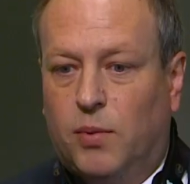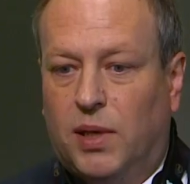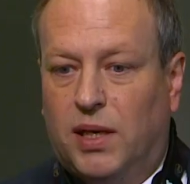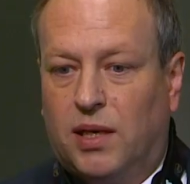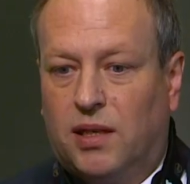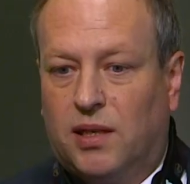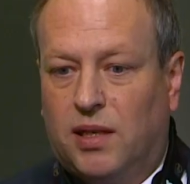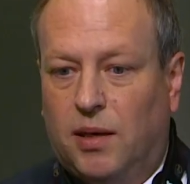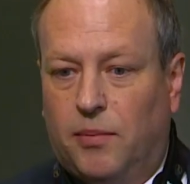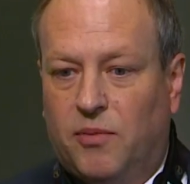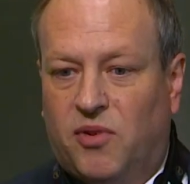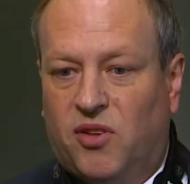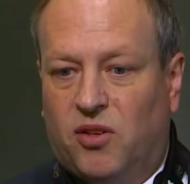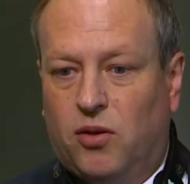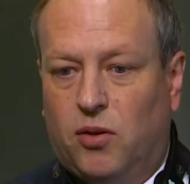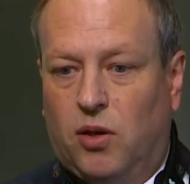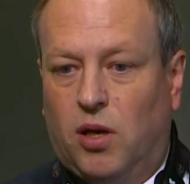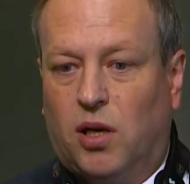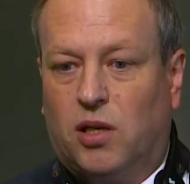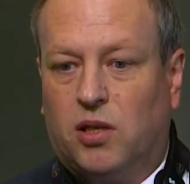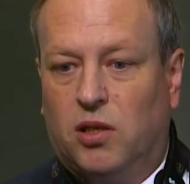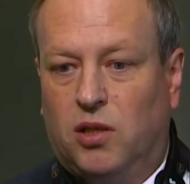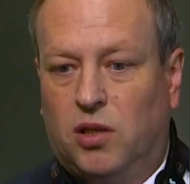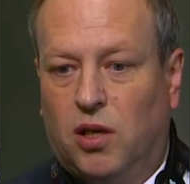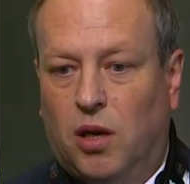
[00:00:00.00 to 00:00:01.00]
when it comes to
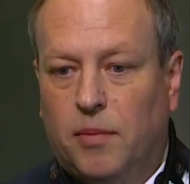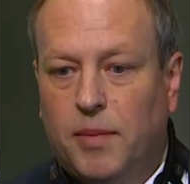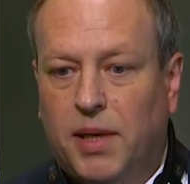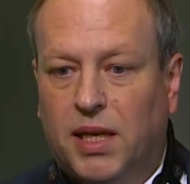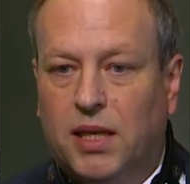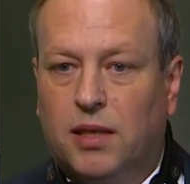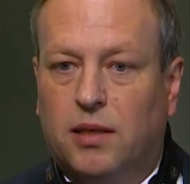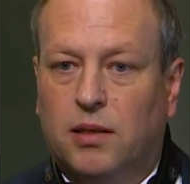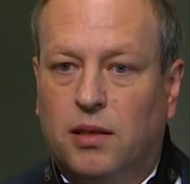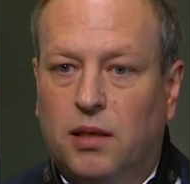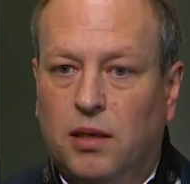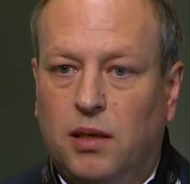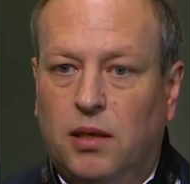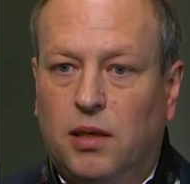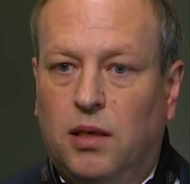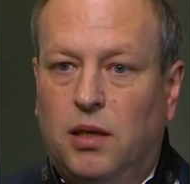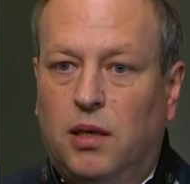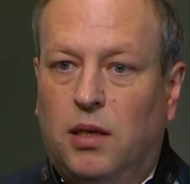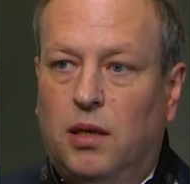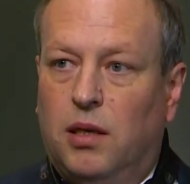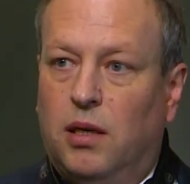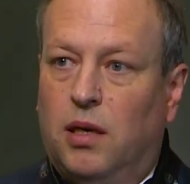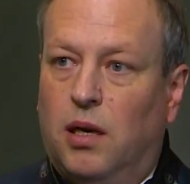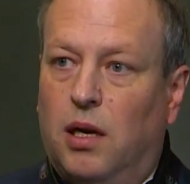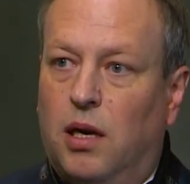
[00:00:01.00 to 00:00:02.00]
economic
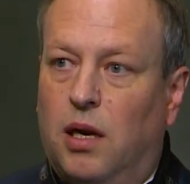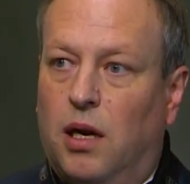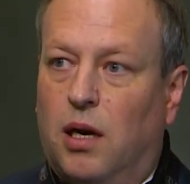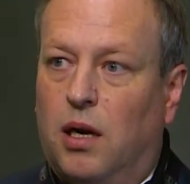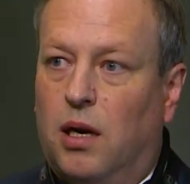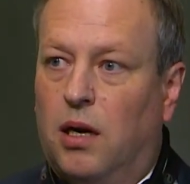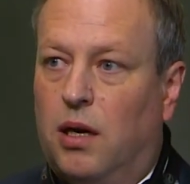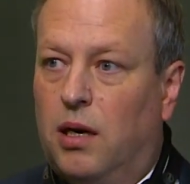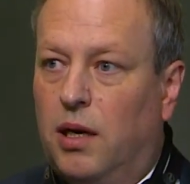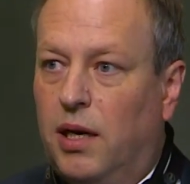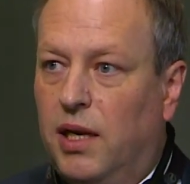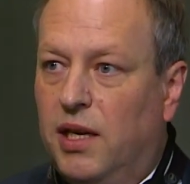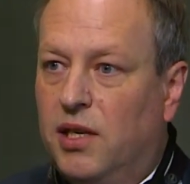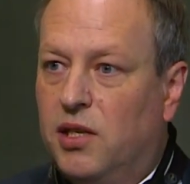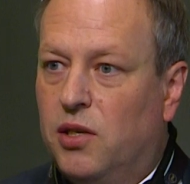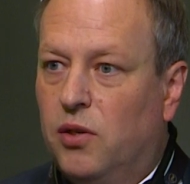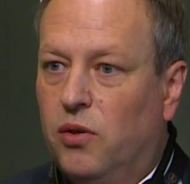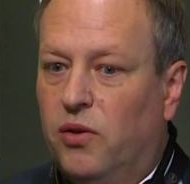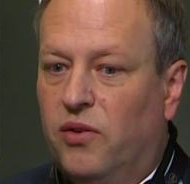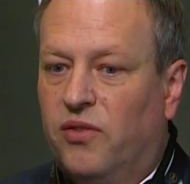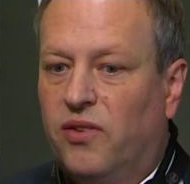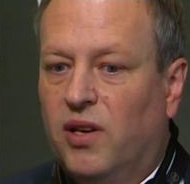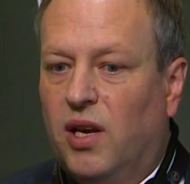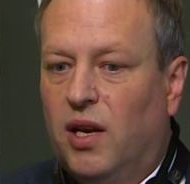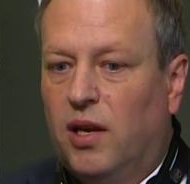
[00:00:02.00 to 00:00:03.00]

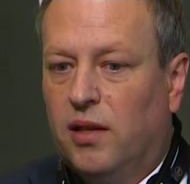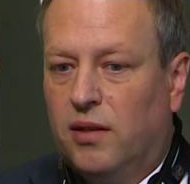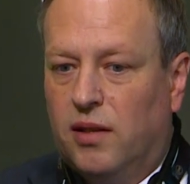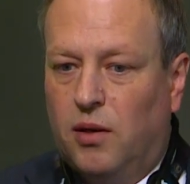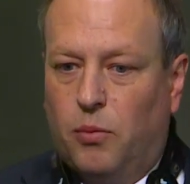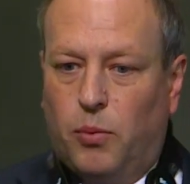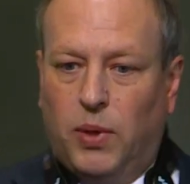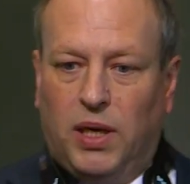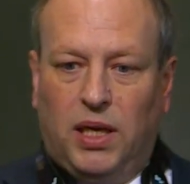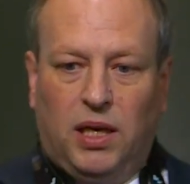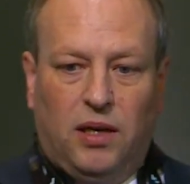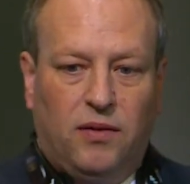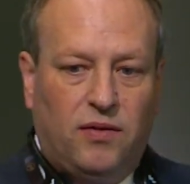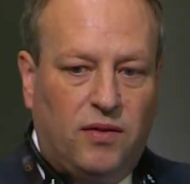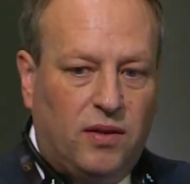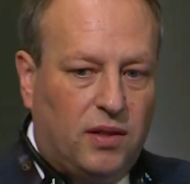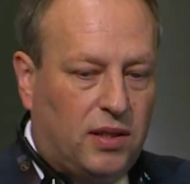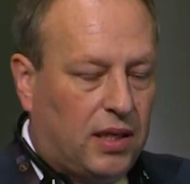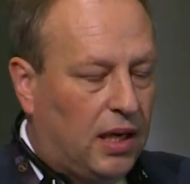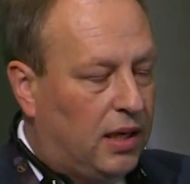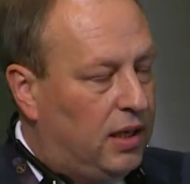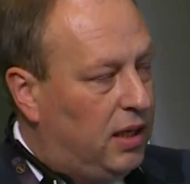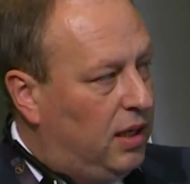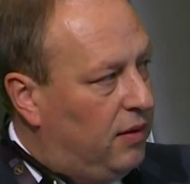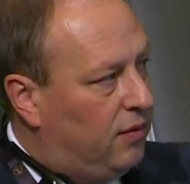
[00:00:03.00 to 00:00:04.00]
issues, that we
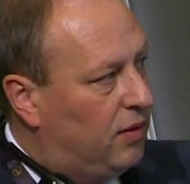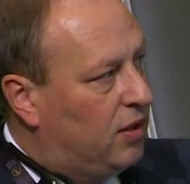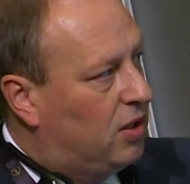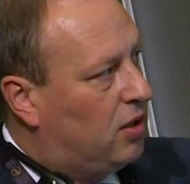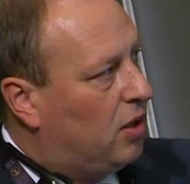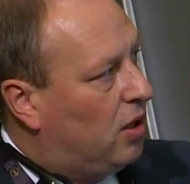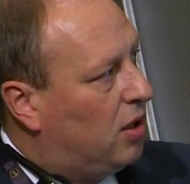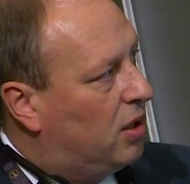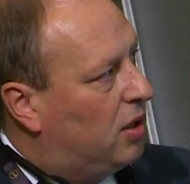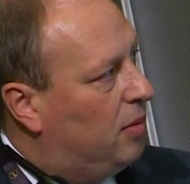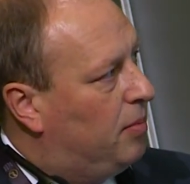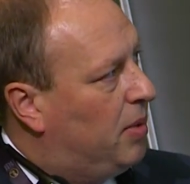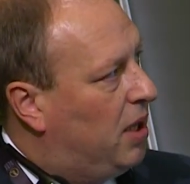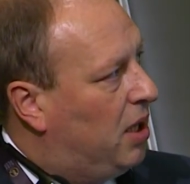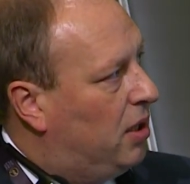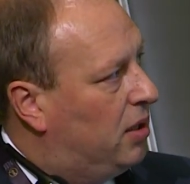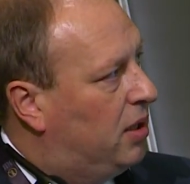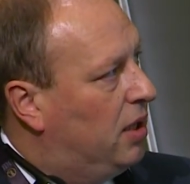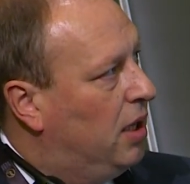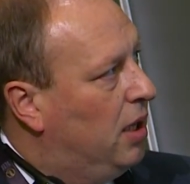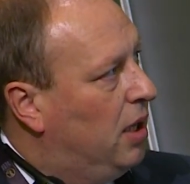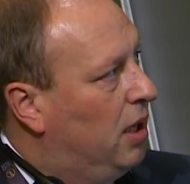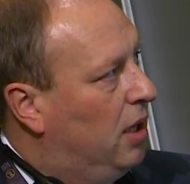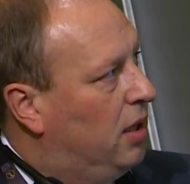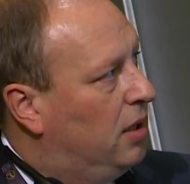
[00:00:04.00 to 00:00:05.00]
can even talk
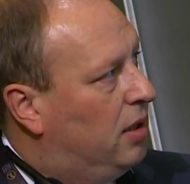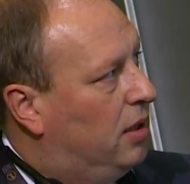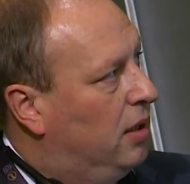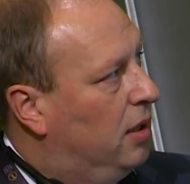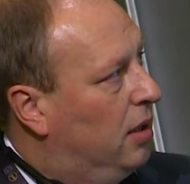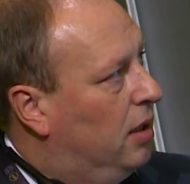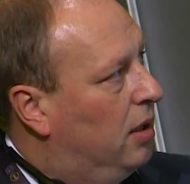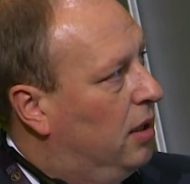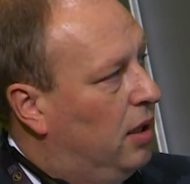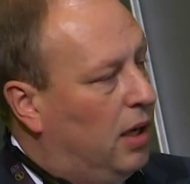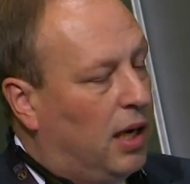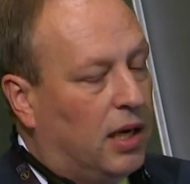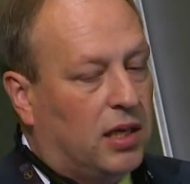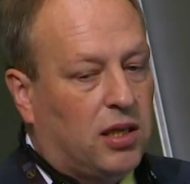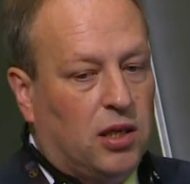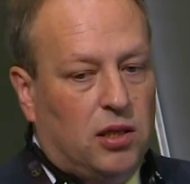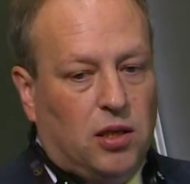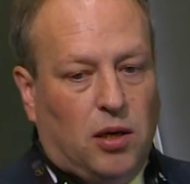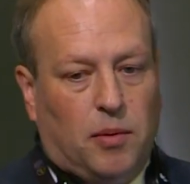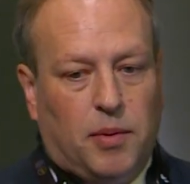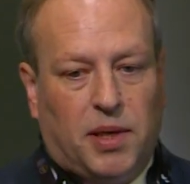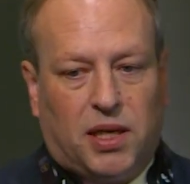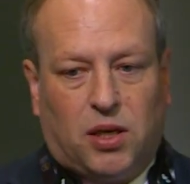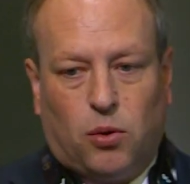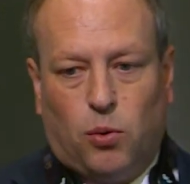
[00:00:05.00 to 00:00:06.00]
about the
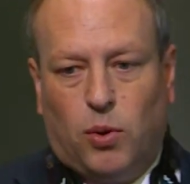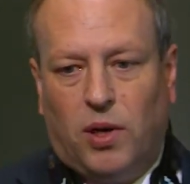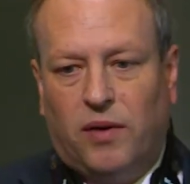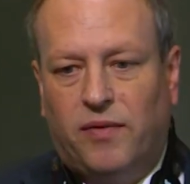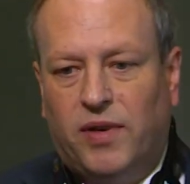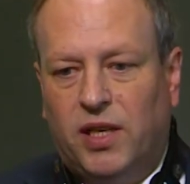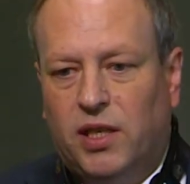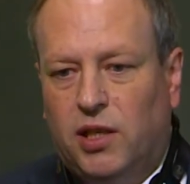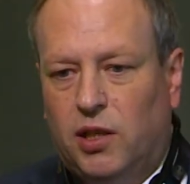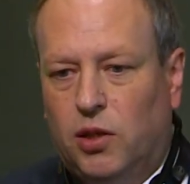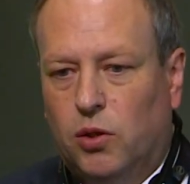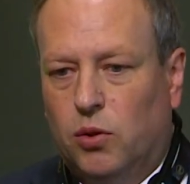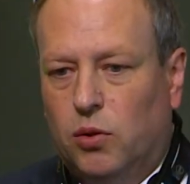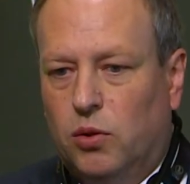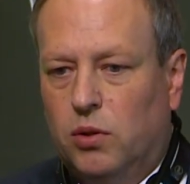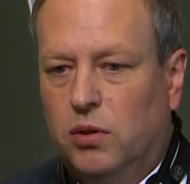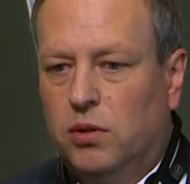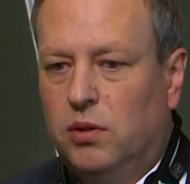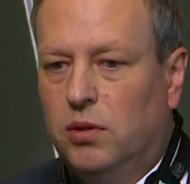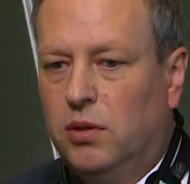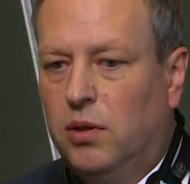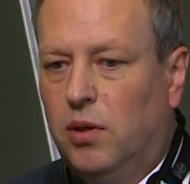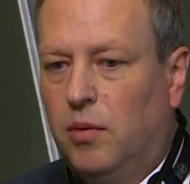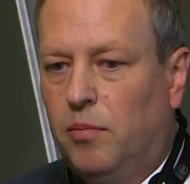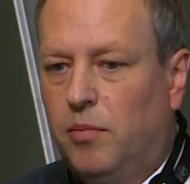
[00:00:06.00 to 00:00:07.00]
economic revenue
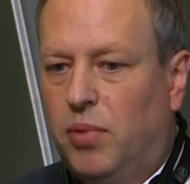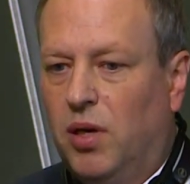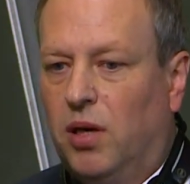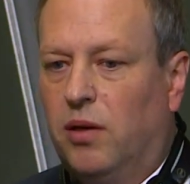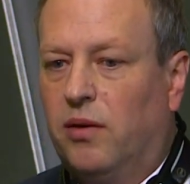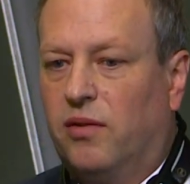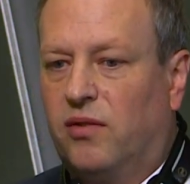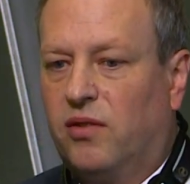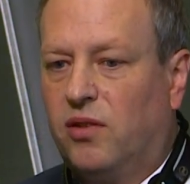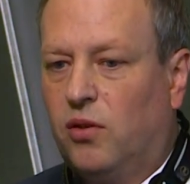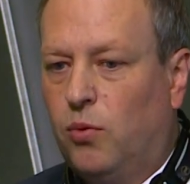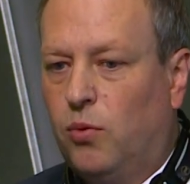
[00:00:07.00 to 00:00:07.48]
per